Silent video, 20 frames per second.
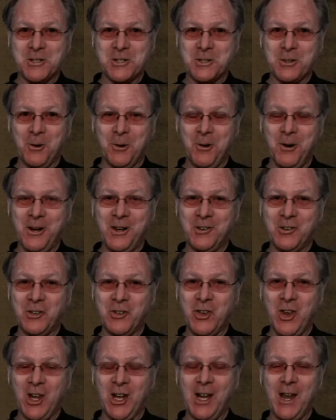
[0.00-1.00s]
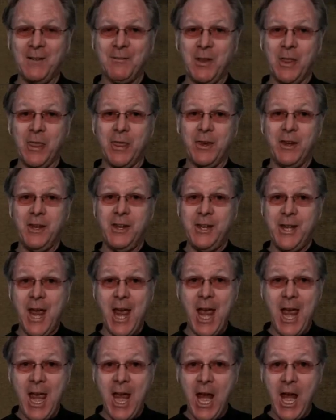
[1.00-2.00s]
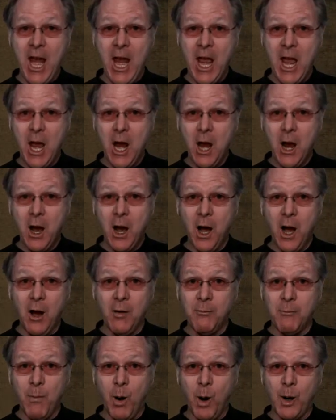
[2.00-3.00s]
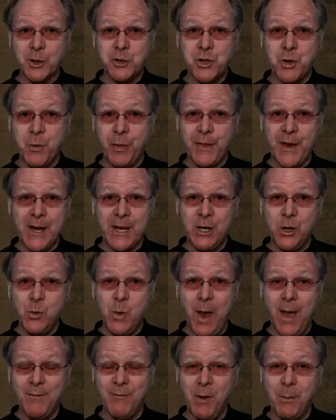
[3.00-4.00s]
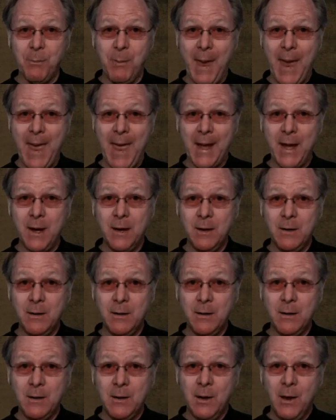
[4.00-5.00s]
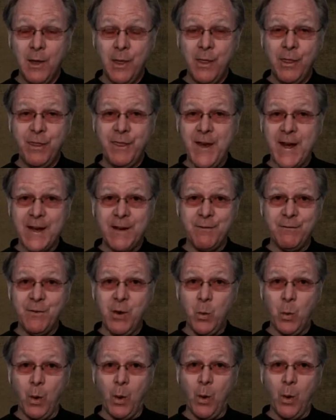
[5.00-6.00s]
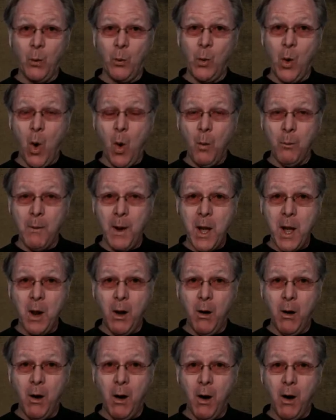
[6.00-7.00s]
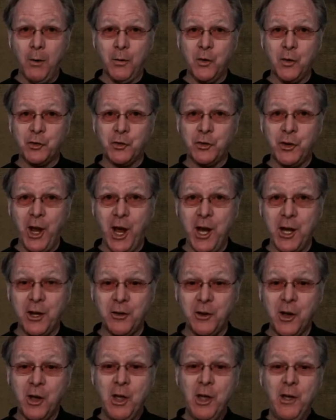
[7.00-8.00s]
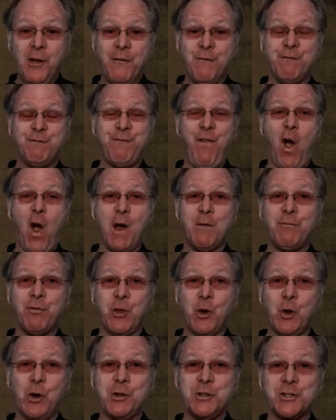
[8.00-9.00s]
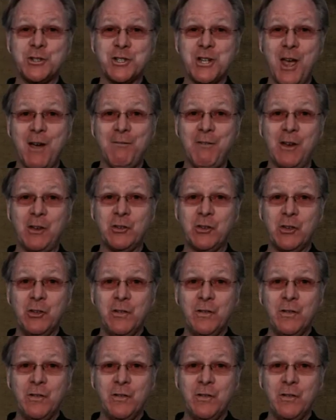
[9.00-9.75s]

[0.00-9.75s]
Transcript: story, it's the eleventh day of March. You think you have it bad. Think if you were a Roman on this date. five thirty-seven,